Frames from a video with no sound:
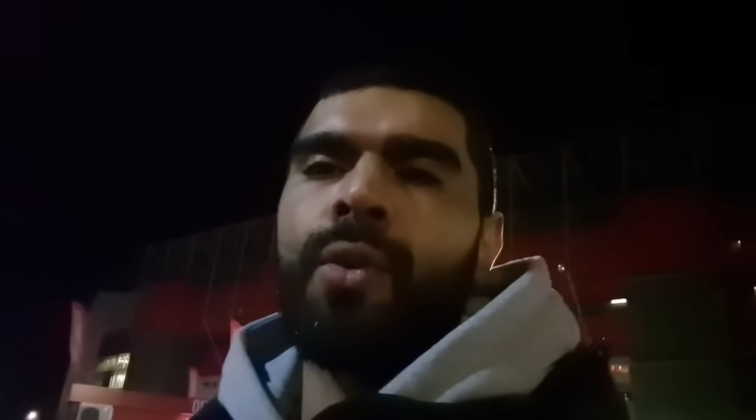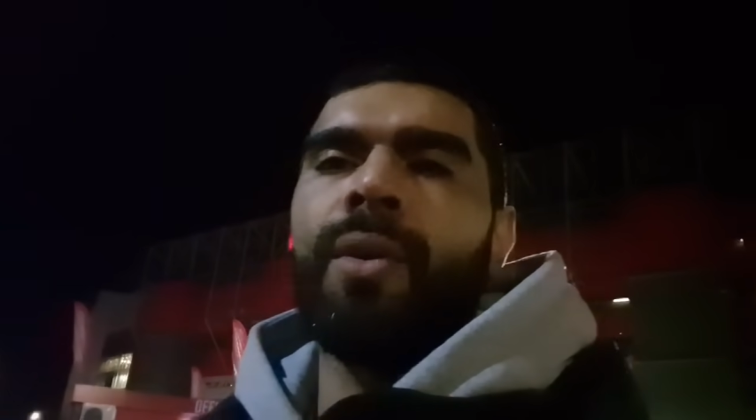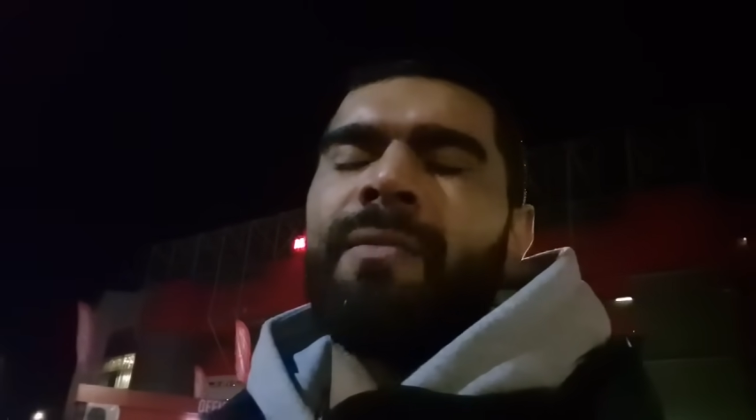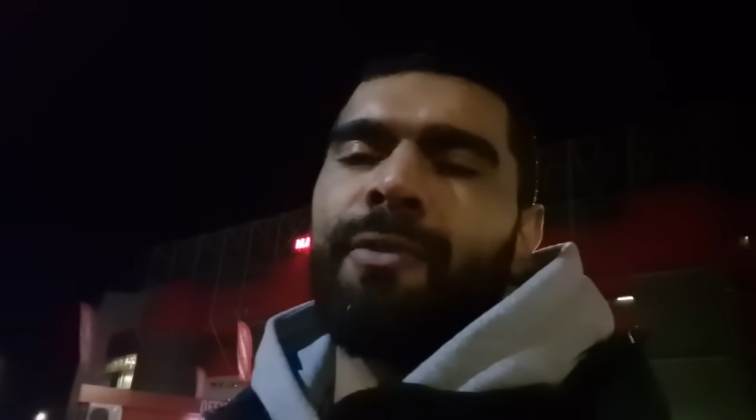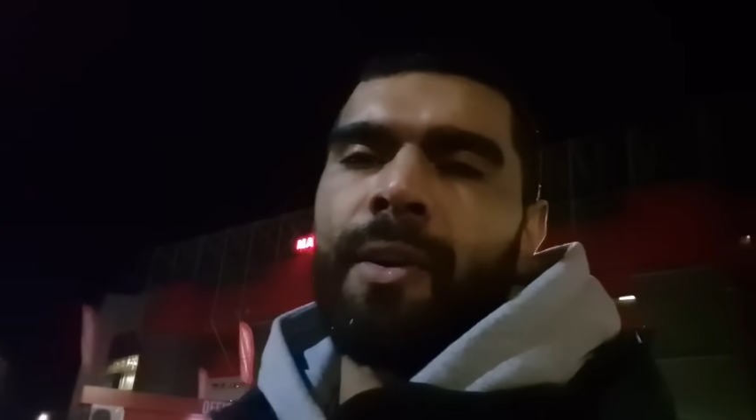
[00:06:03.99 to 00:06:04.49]

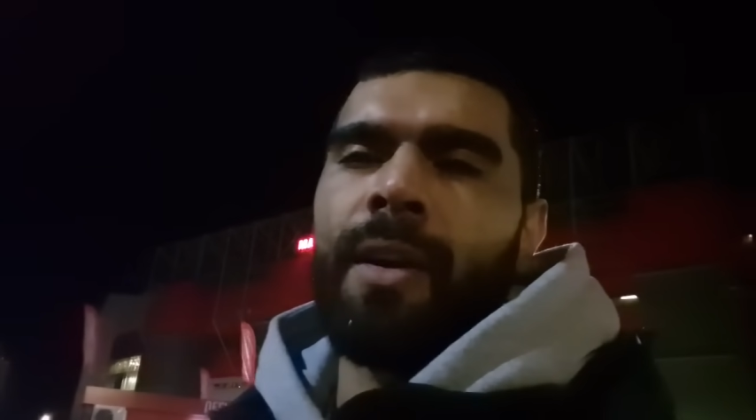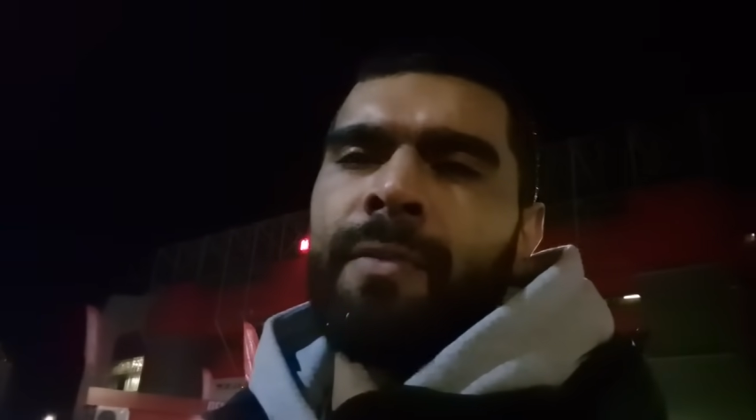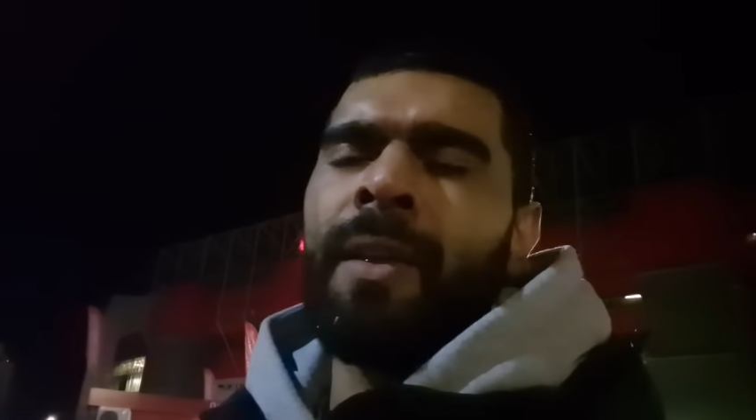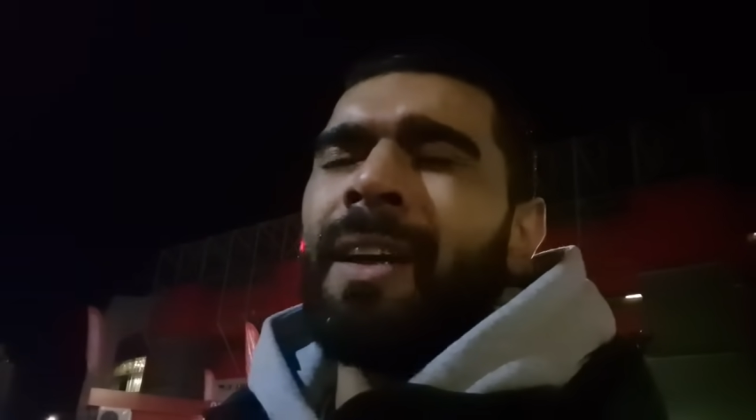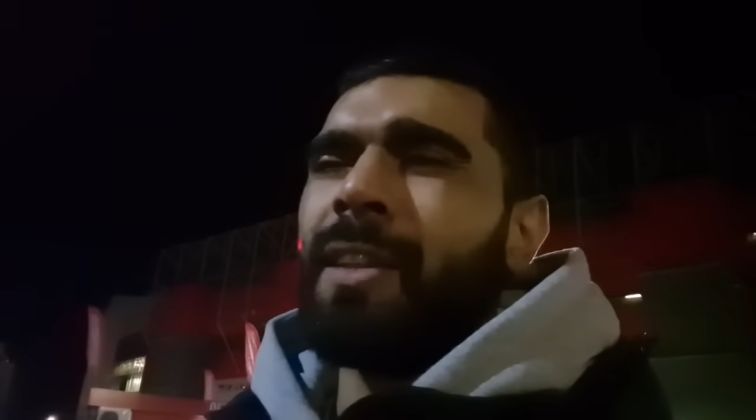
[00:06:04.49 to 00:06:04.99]
scored in front
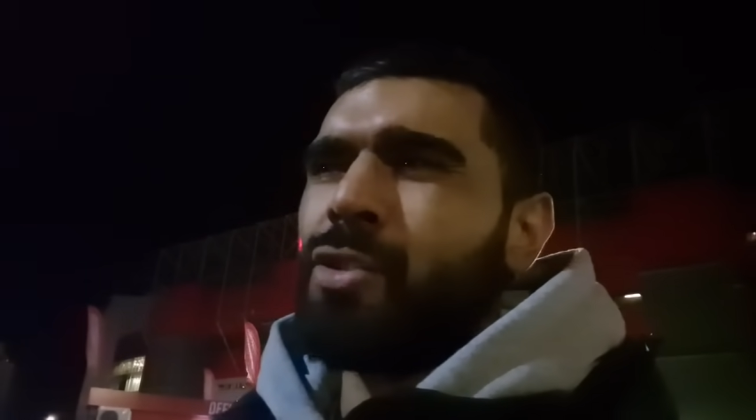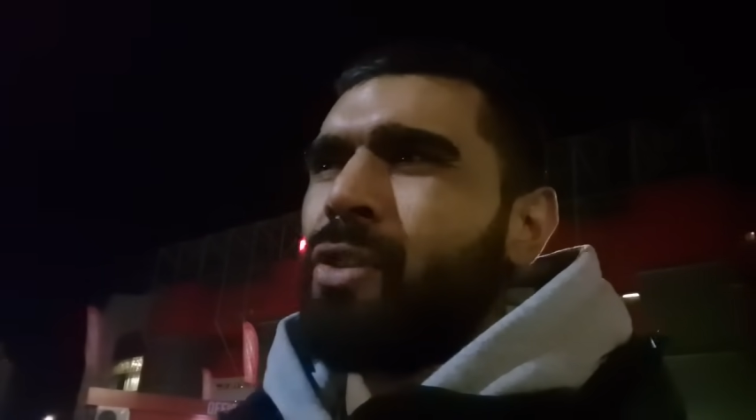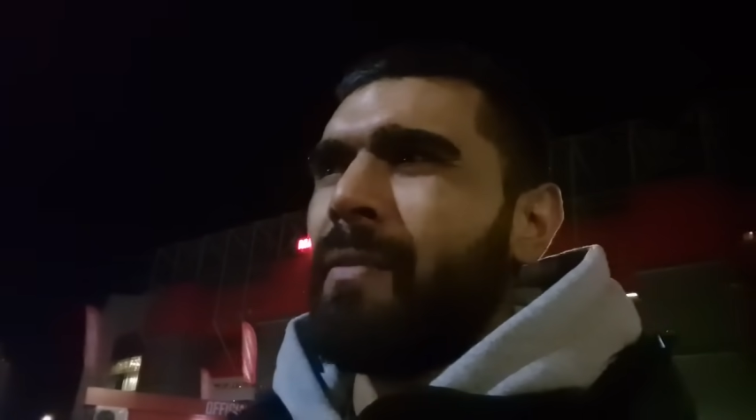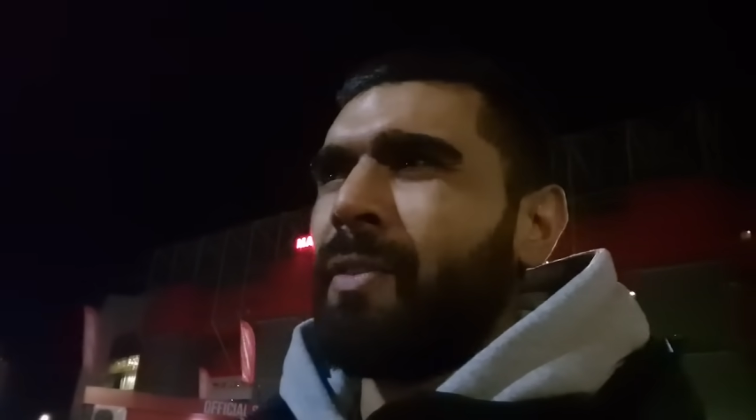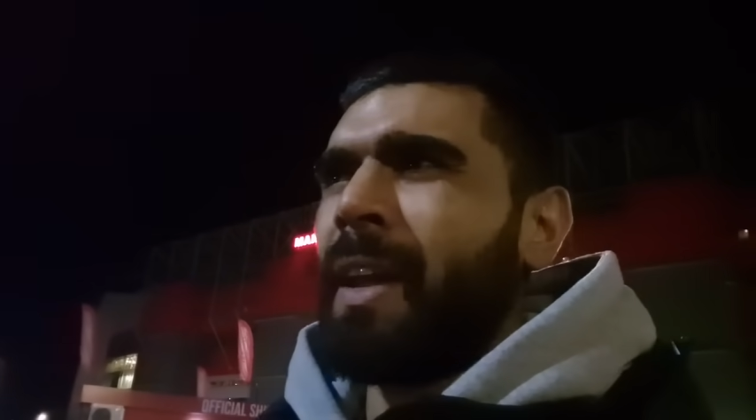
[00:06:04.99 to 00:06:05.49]
of the
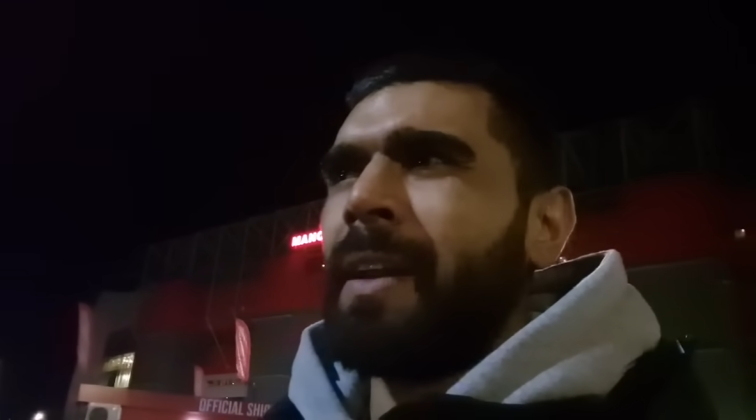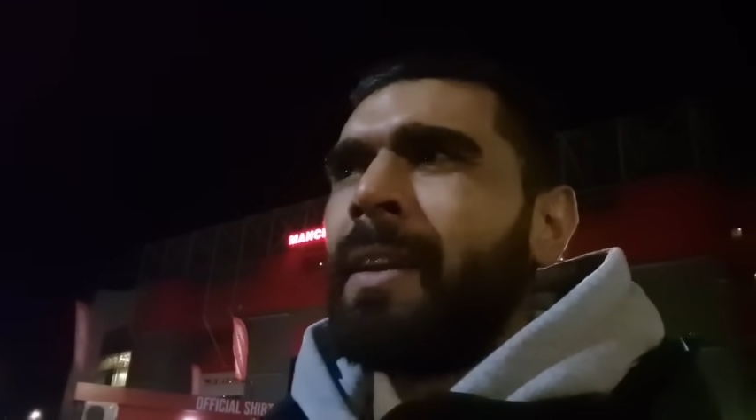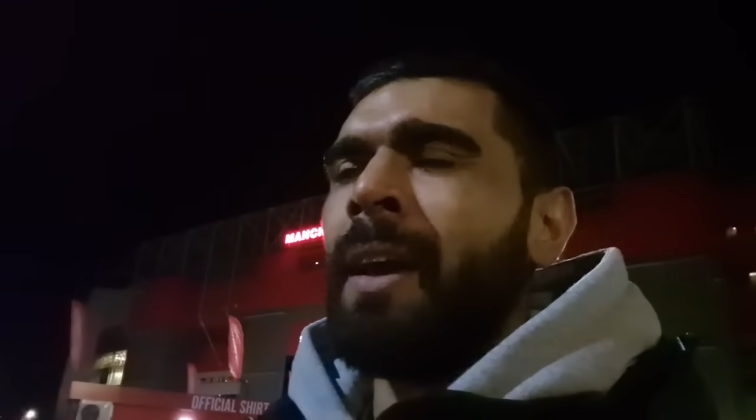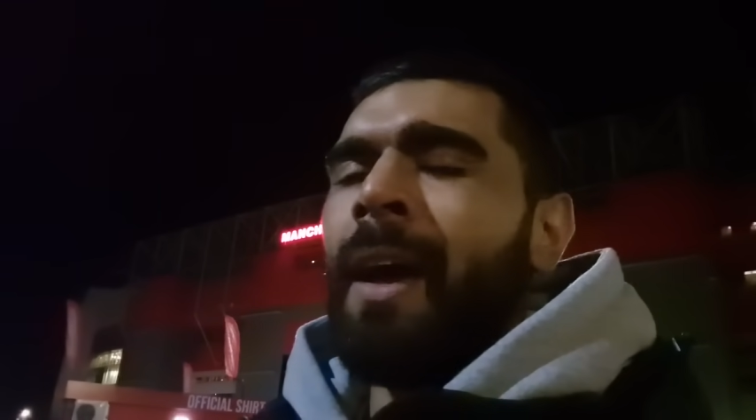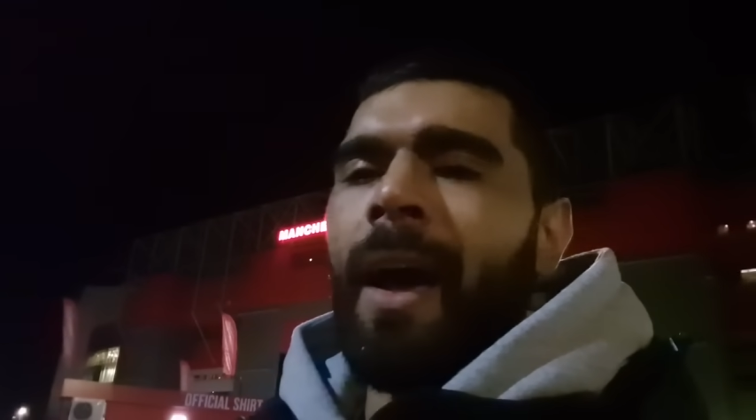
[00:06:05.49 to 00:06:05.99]
Stretford end.